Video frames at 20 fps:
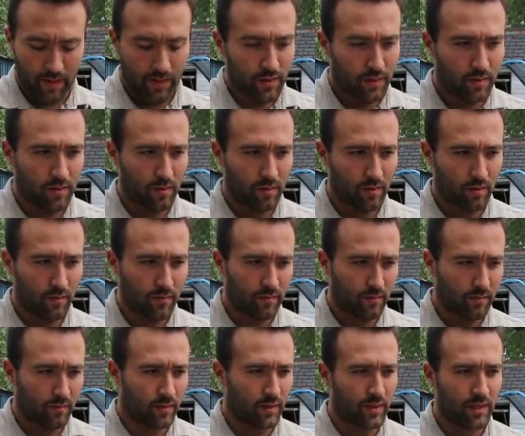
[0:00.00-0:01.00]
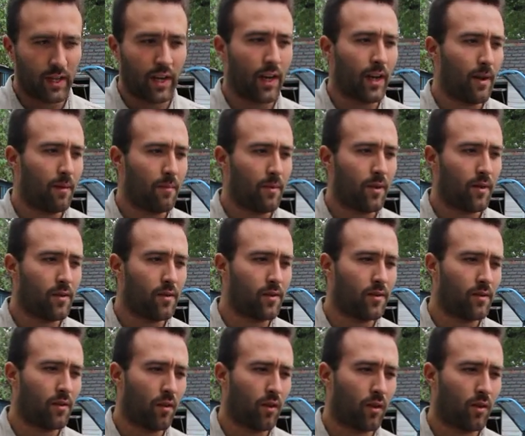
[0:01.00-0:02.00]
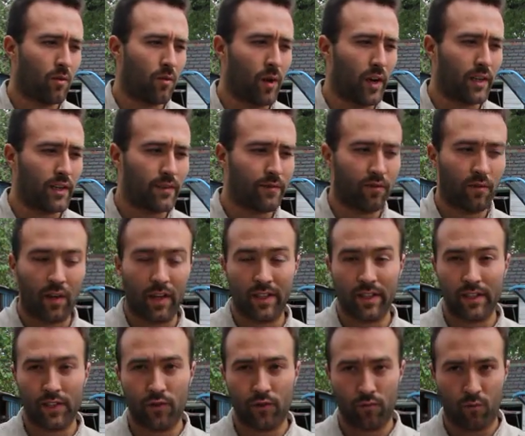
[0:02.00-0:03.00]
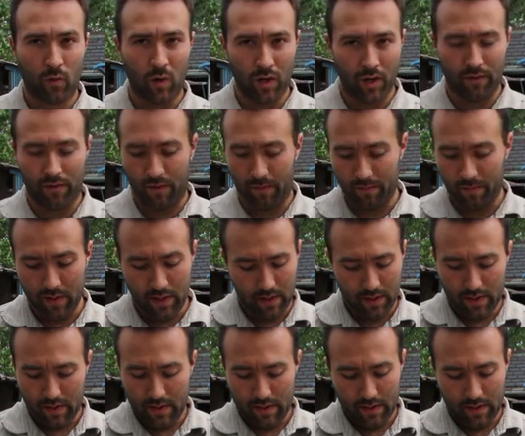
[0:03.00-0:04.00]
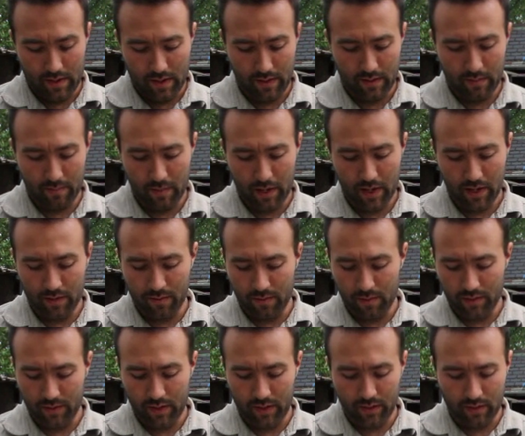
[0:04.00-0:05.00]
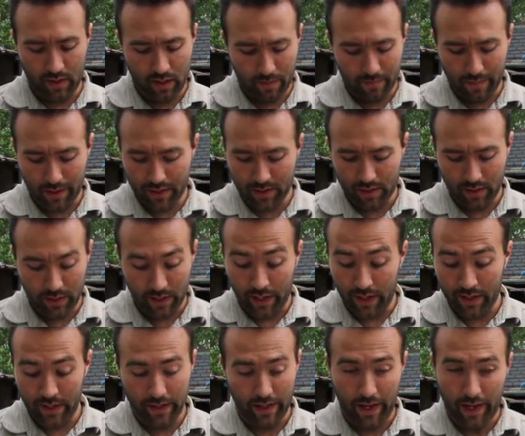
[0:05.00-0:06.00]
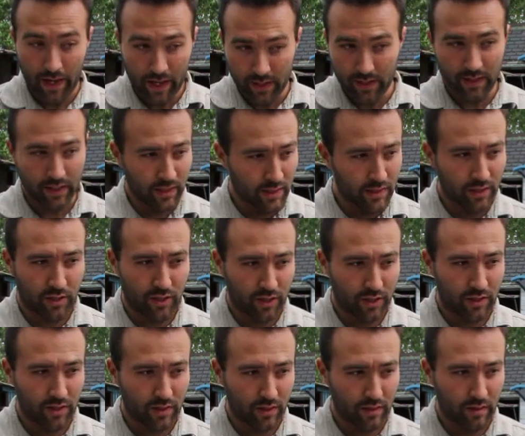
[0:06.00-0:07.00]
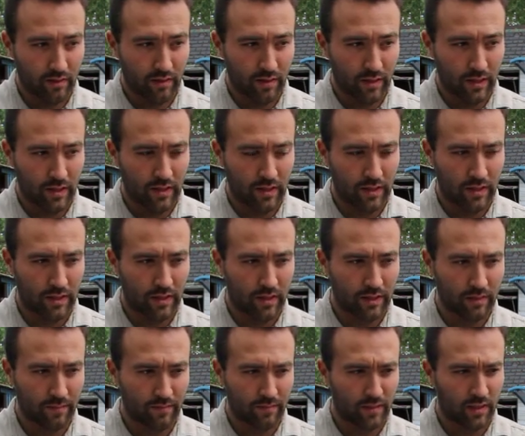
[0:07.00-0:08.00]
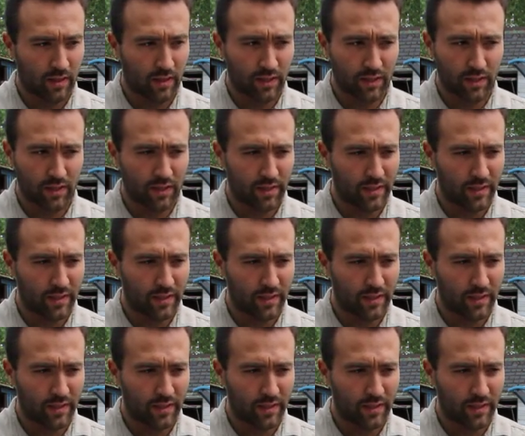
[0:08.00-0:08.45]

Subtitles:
So the diameters are correct for at least one of them. The manual does not mention any 8-inch clutch